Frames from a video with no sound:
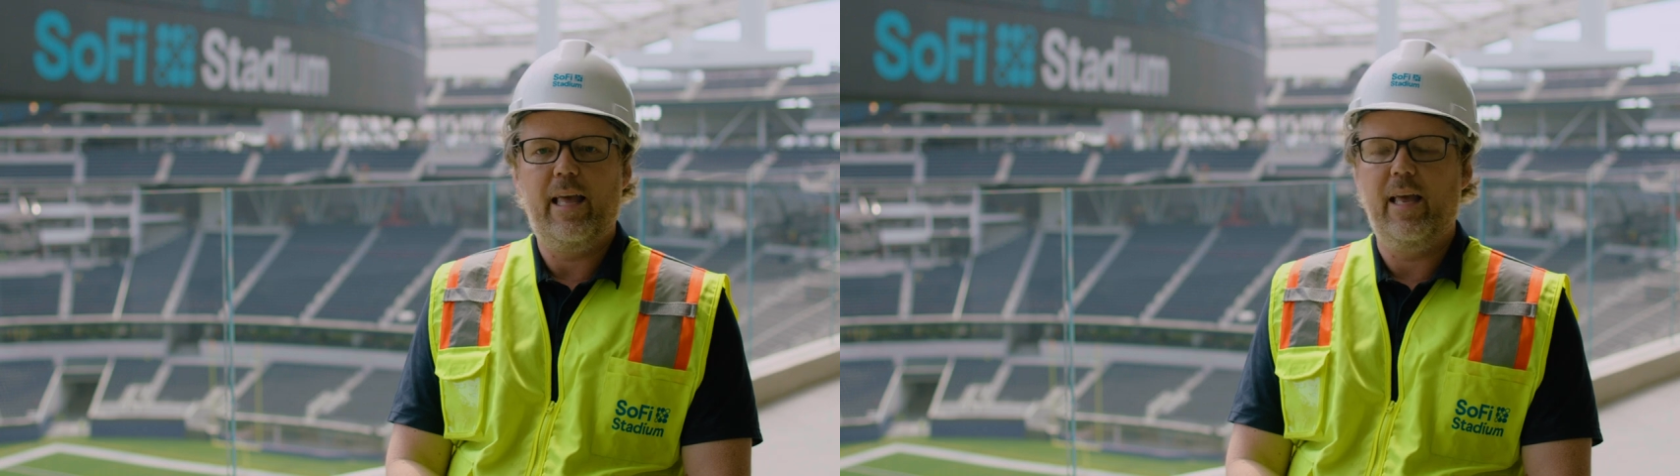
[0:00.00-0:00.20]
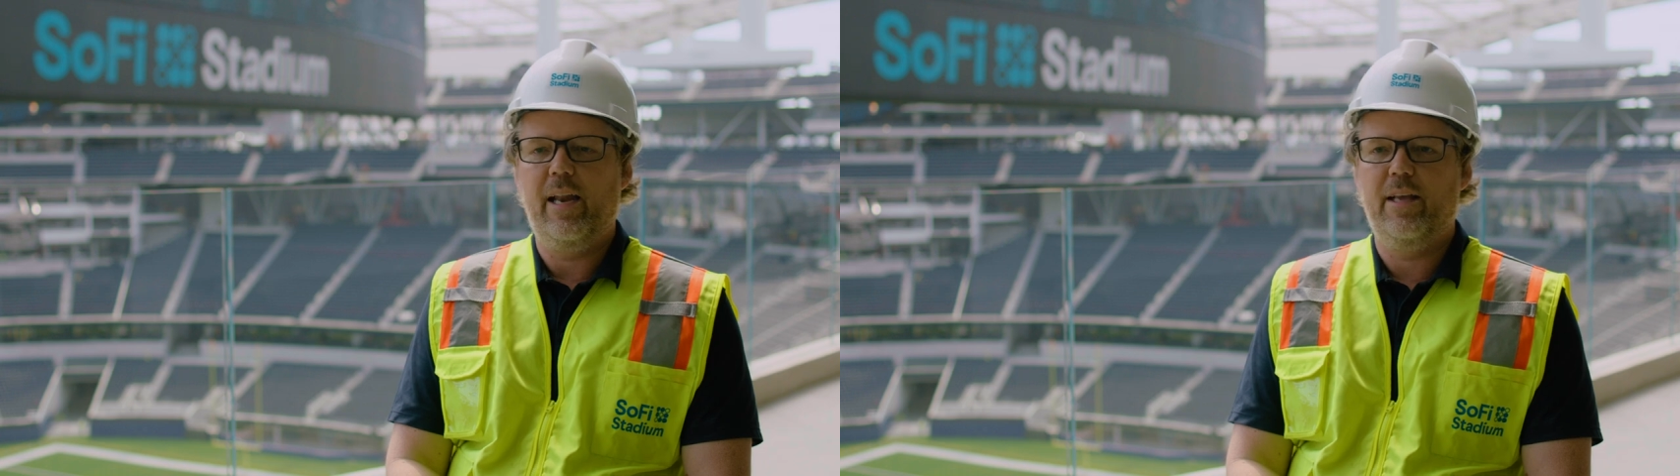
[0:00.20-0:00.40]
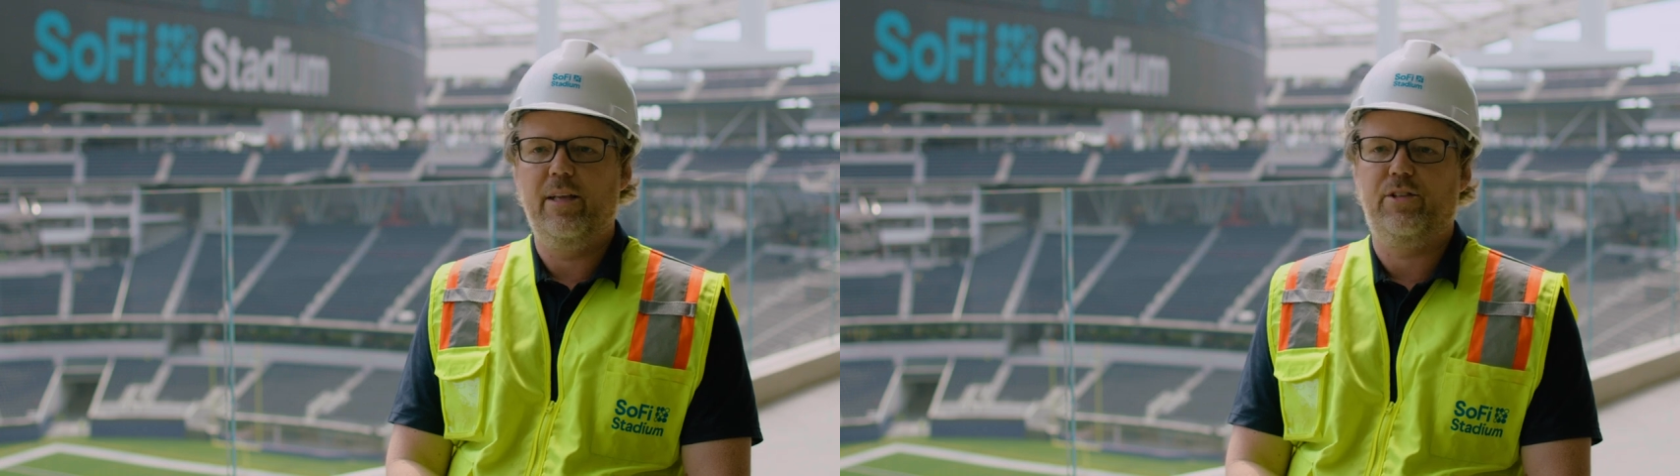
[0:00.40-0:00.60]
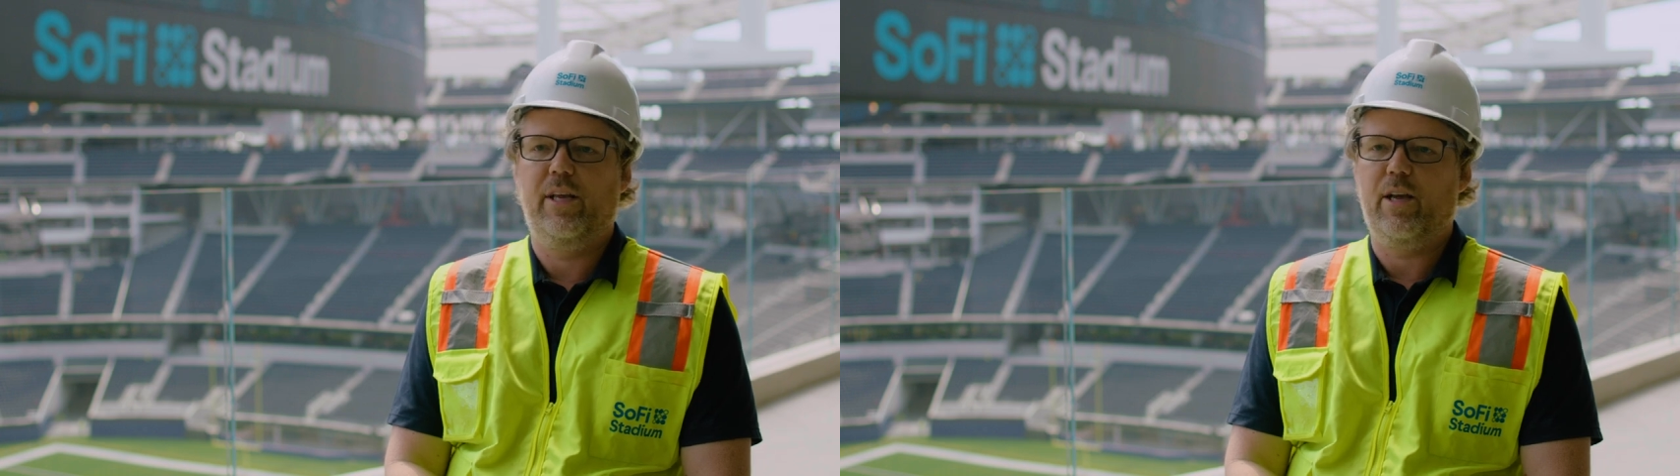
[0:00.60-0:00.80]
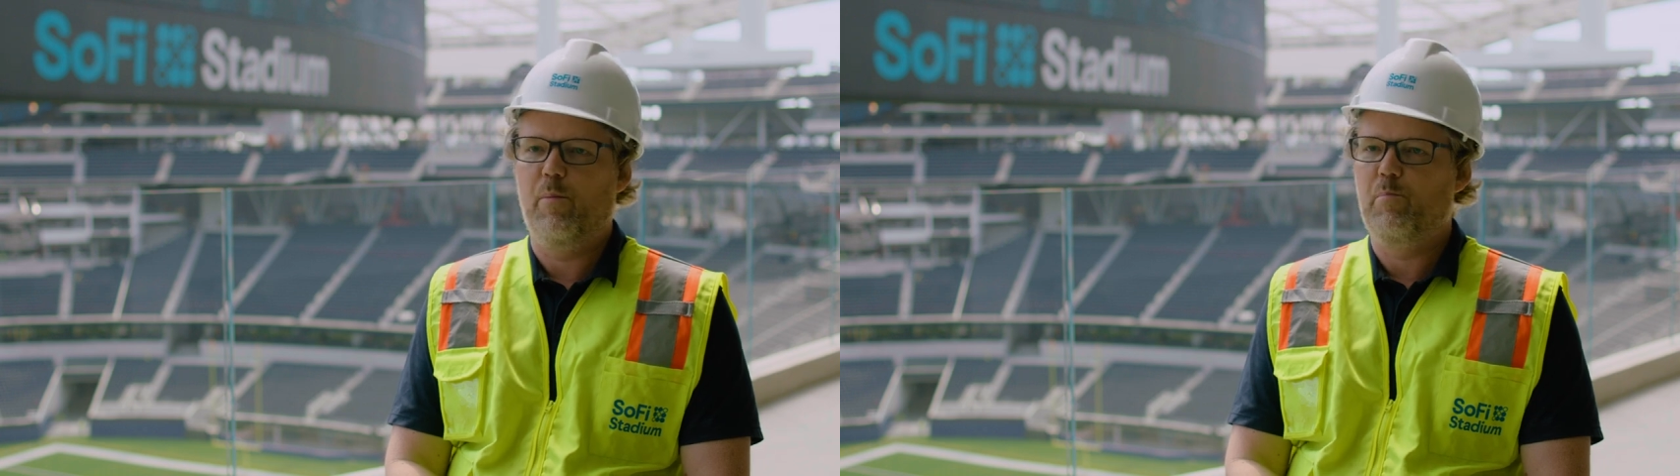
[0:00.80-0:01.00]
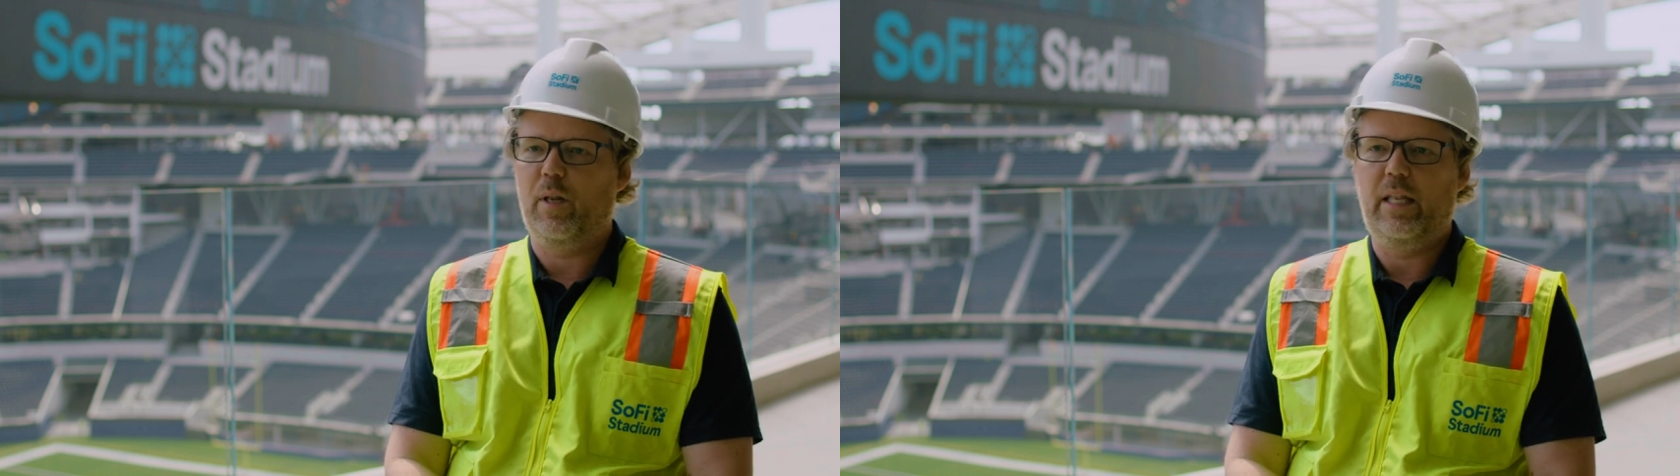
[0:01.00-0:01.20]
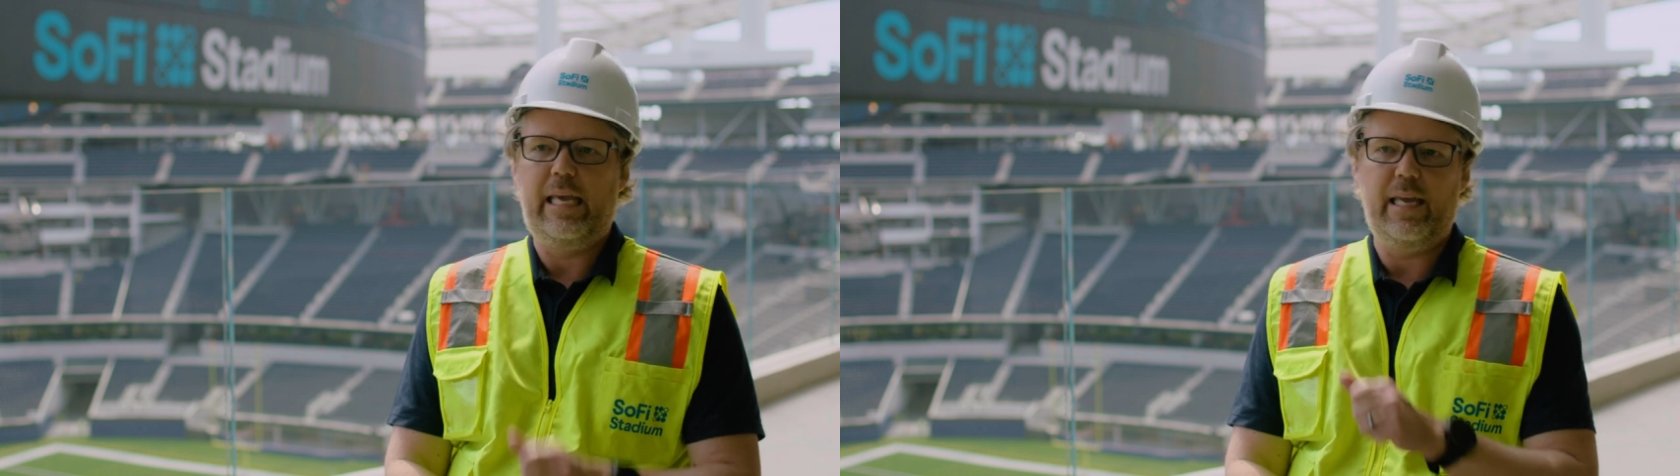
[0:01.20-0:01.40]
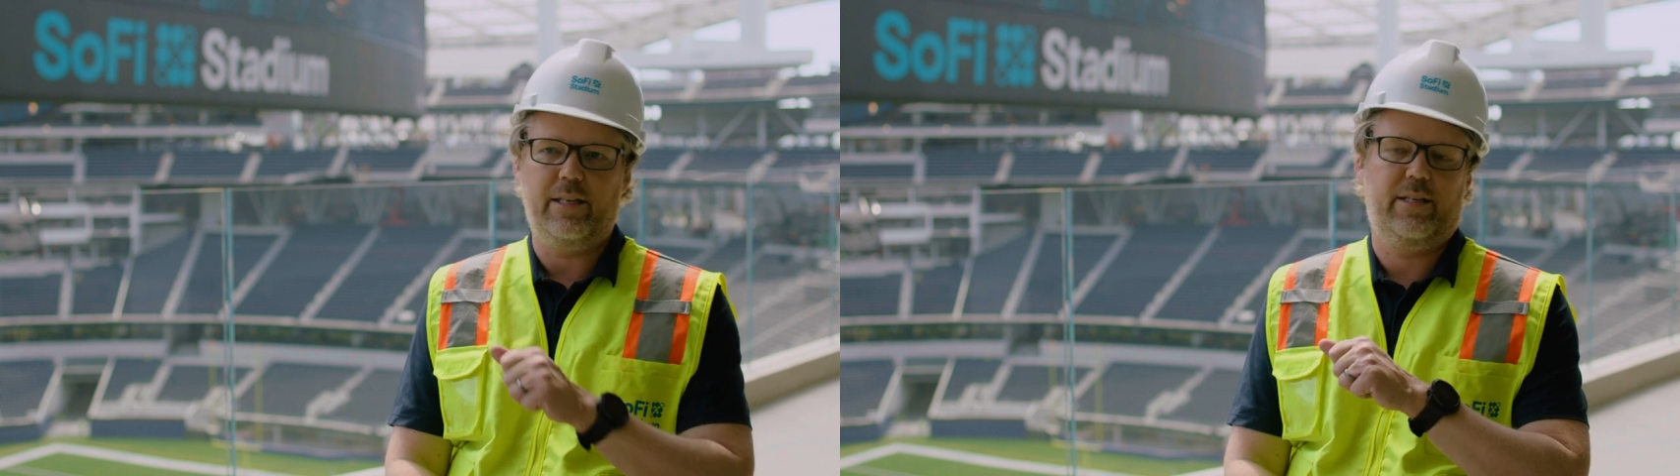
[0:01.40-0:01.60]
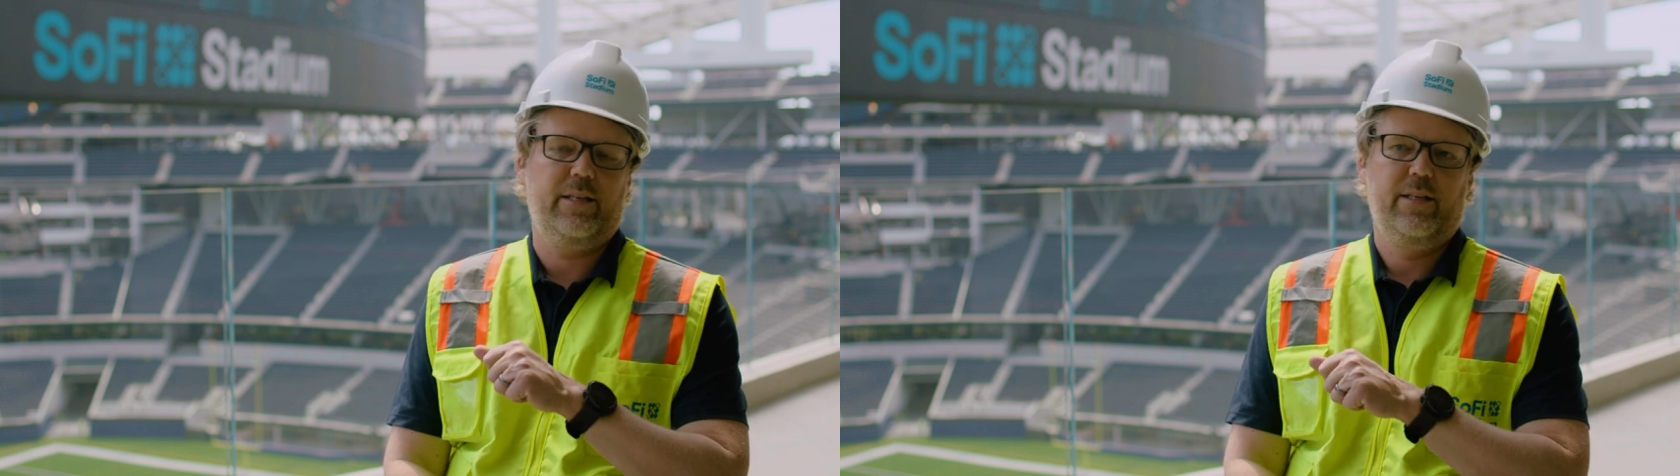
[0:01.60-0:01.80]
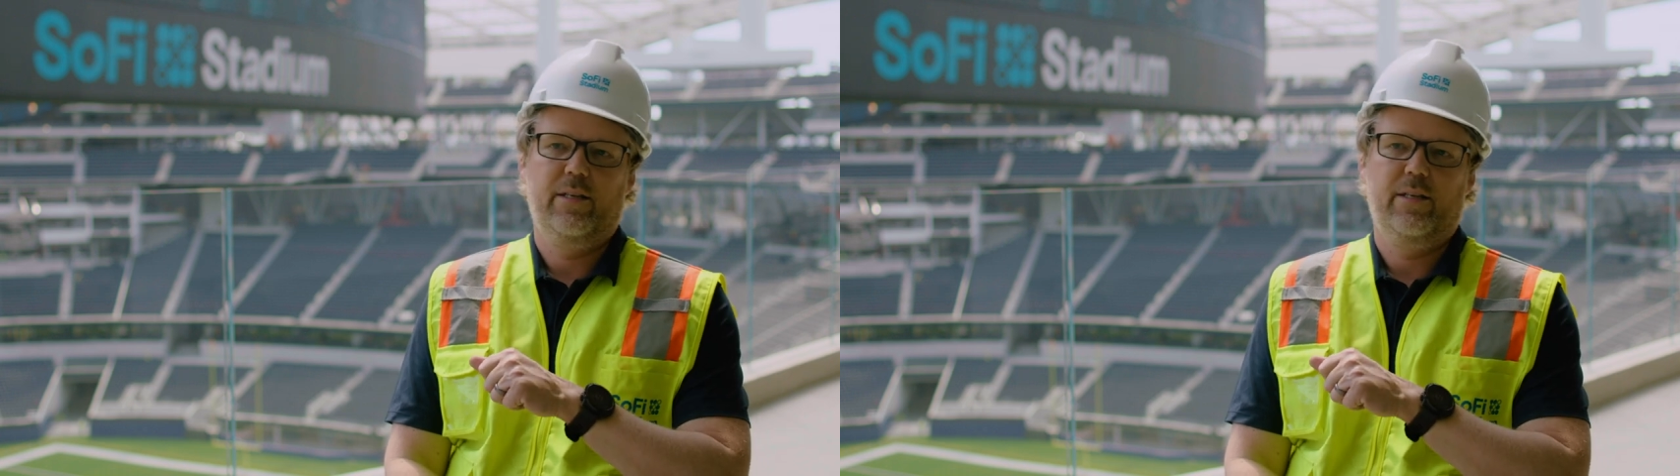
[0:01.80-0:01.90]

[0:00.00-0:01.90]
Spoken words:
it is a complete